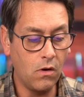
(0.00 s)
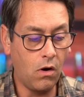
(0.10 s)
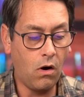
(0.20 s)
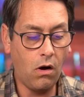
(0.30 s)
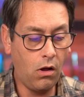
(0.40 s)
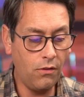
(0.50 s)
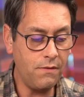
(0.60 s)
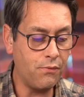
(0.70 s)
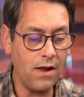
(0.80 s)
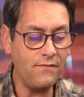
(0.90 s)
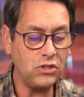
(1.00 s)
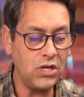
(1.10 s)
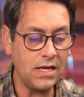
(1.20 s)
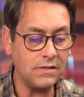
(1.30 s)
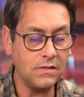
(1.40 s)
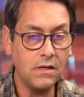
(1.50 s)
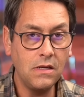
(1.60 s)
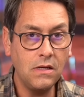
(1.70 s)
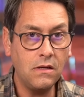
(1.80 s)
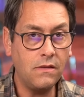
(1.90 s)
All the private jets
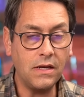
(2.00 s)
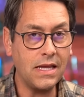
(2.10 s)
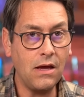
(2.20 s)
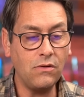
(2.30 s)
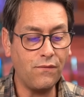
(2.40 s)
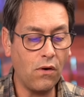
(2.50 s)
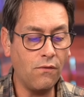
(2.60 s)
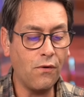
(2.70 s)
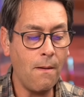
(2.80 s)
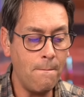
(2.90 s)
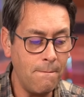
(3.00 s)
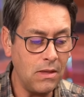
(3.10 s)
that accounted for over 1